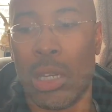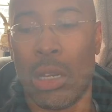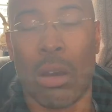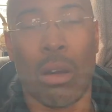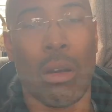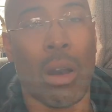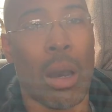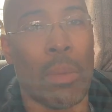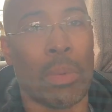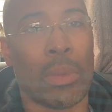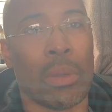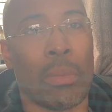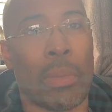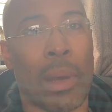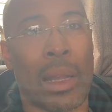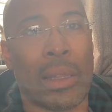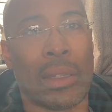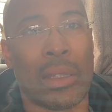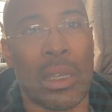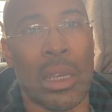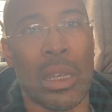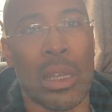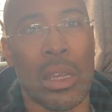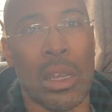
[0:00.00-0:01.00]
up to about
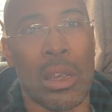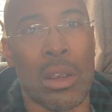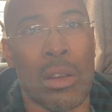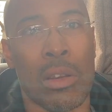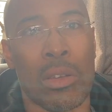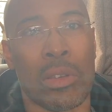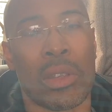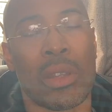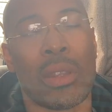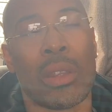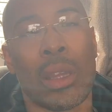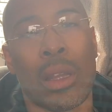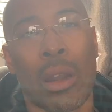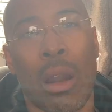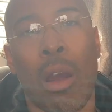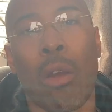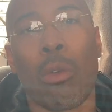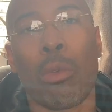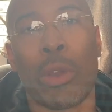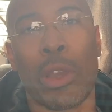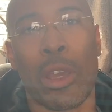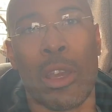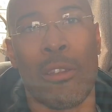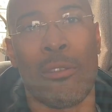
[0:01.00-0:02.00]
10 years, then I'll
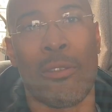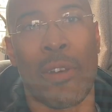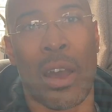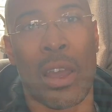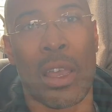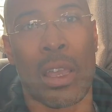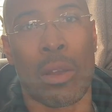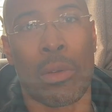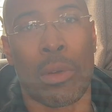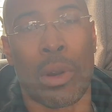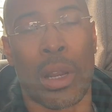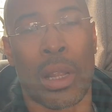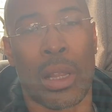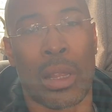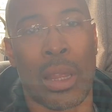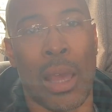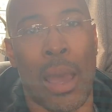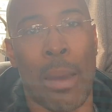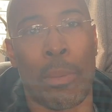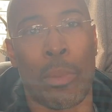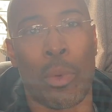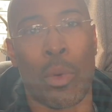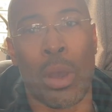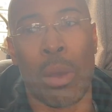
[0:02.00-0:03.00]
reevaluate it at
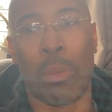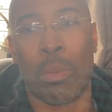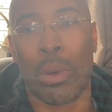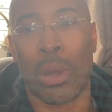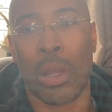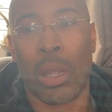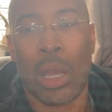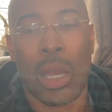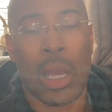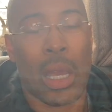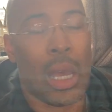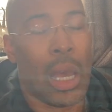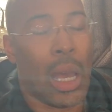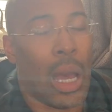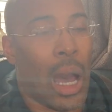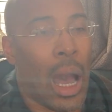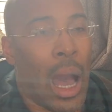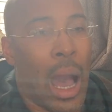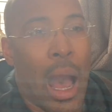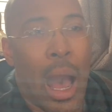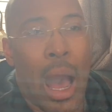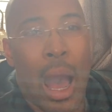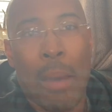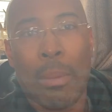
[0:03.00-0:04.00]
that point. But
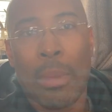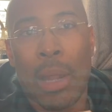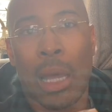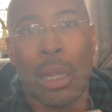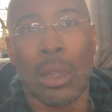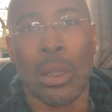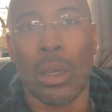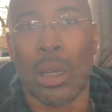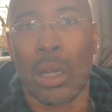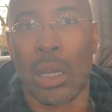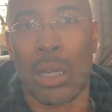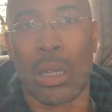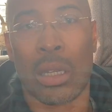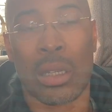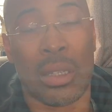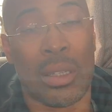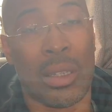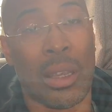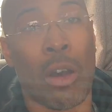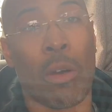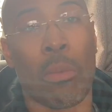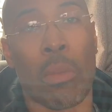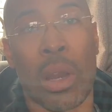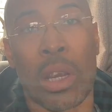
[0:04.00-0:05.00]
I'm not looking to
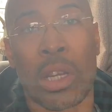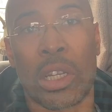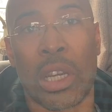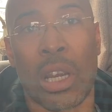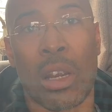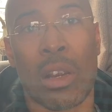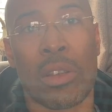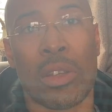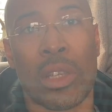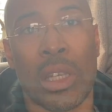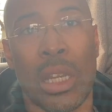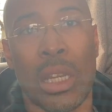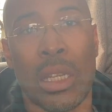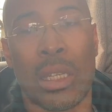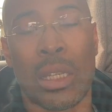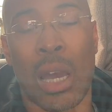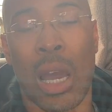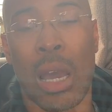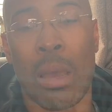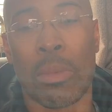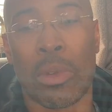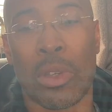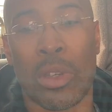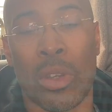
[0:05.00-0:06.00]
sell my shares
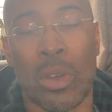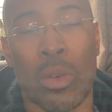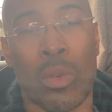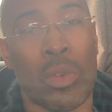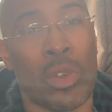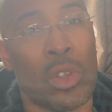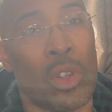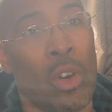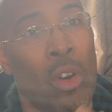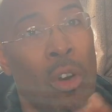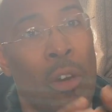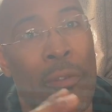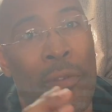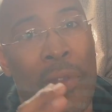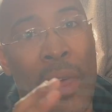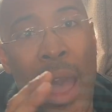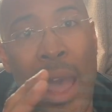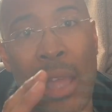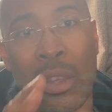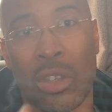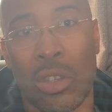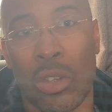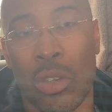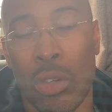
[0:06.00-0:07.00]
anytime soon. So if
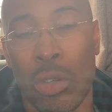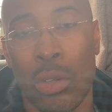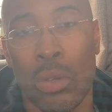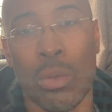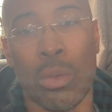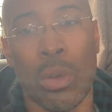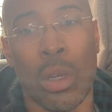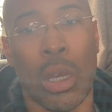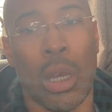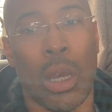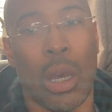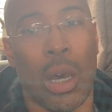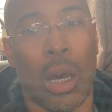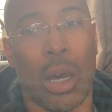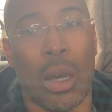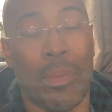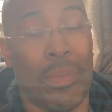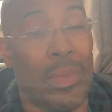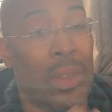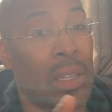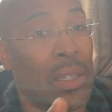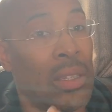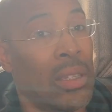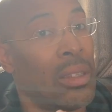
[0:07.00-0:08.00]
that's you,
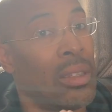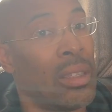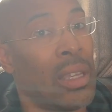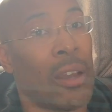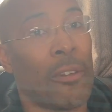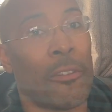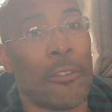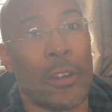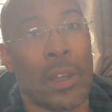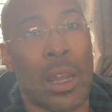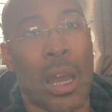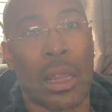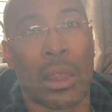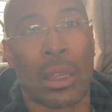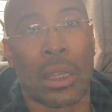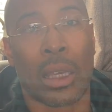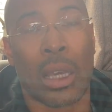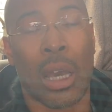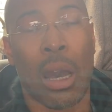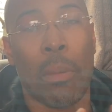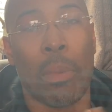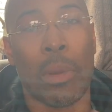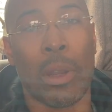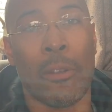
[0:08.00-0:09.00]
this is definitely not the
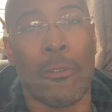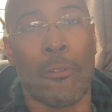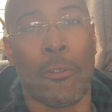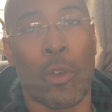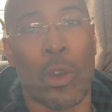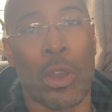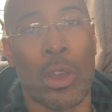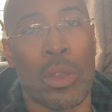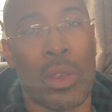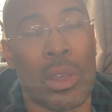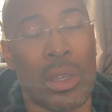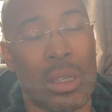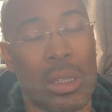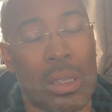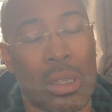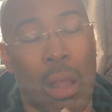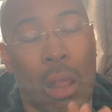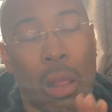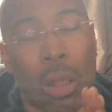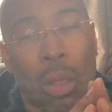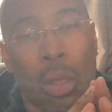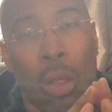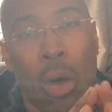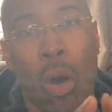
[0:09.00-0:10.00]
company for you. This is a
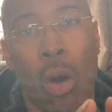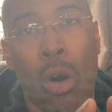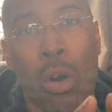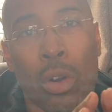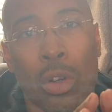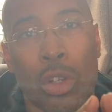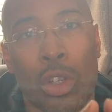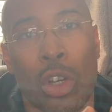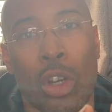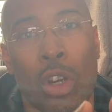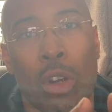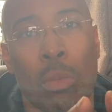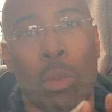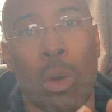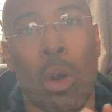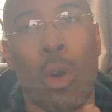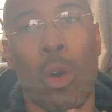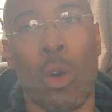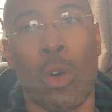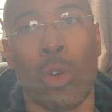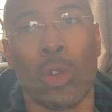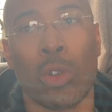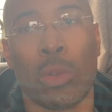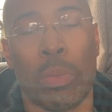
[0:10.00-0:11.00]
long-term
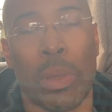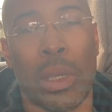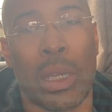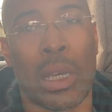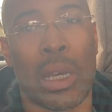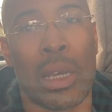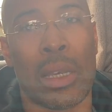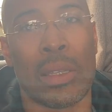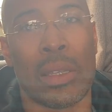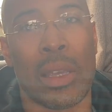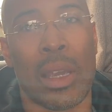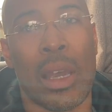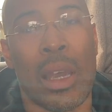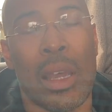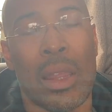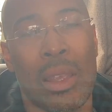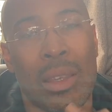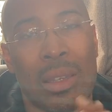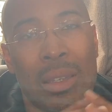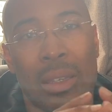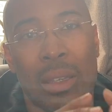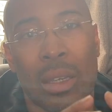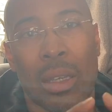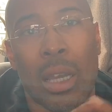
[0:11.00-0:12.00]
hold, because
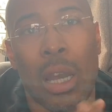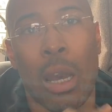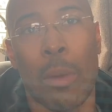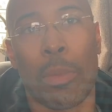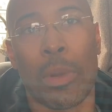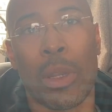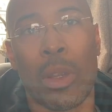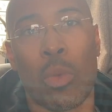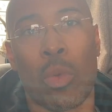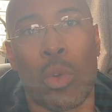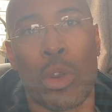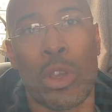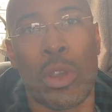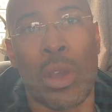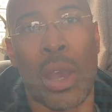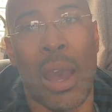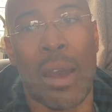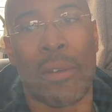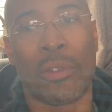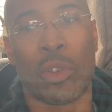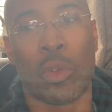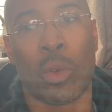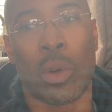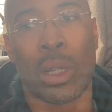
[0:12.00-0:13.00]
this is a company where you
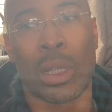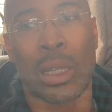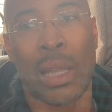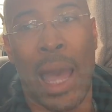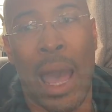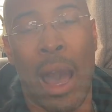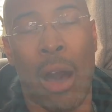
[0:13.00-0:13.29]
have to allow